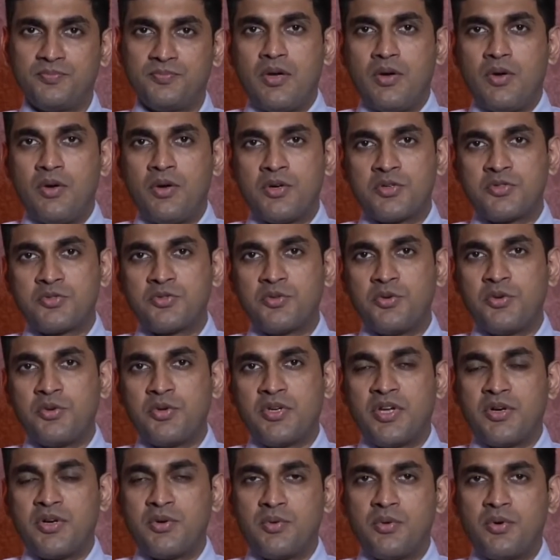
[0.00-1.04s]
Also, you
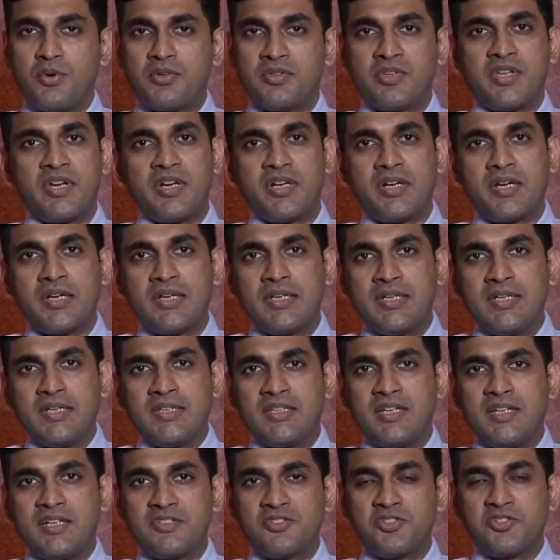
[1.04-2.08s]
can note that
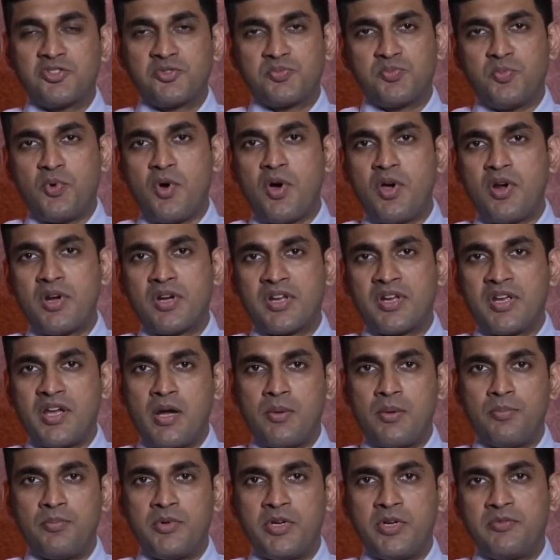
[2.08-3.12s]
there is a small
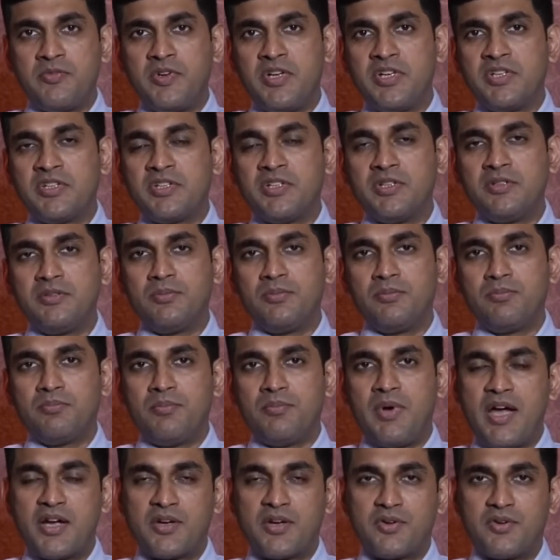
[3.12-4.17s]
gap between the
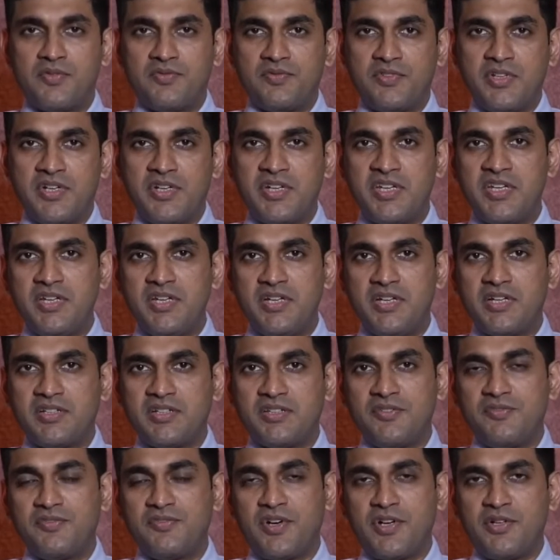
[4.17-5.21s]
back of the knee and
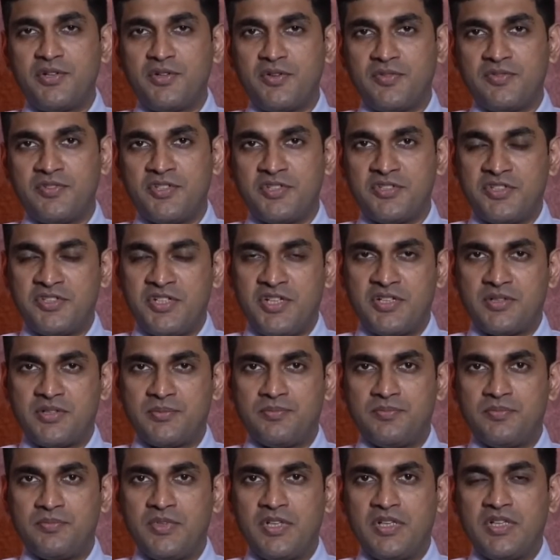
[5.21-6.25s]
the front of the chair.
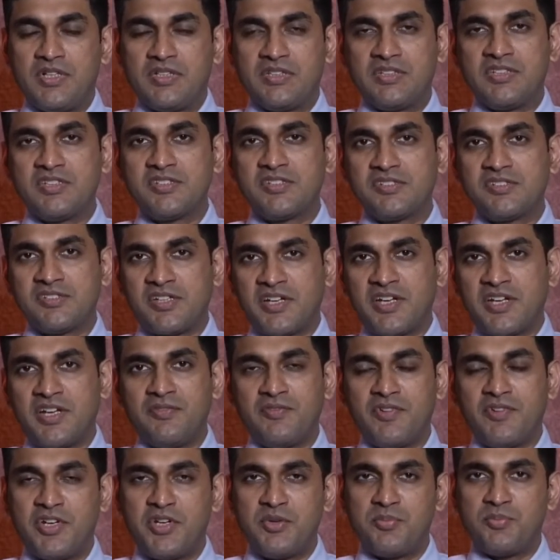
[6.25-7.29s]
This is again
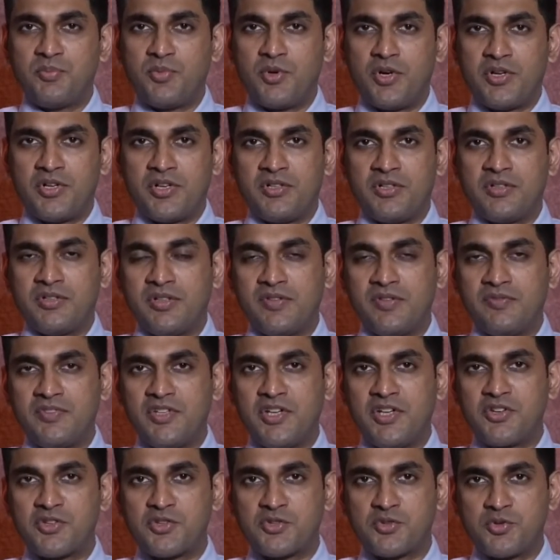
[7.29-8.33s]
very important. If
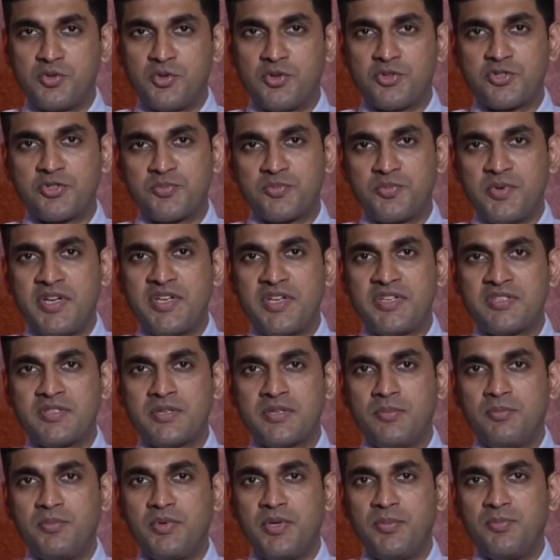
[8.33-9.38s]
there is no space,
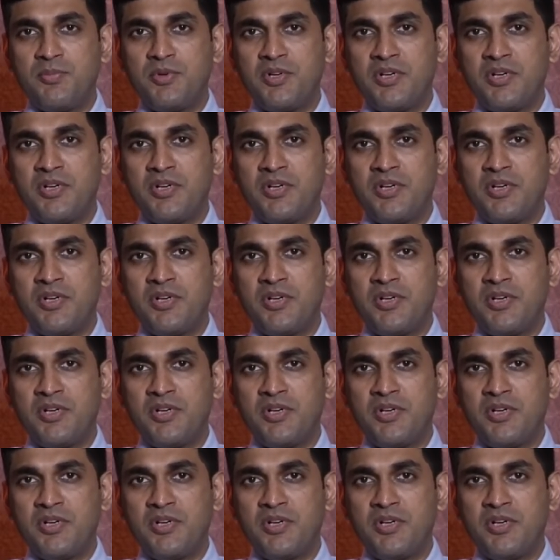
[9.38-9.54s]
people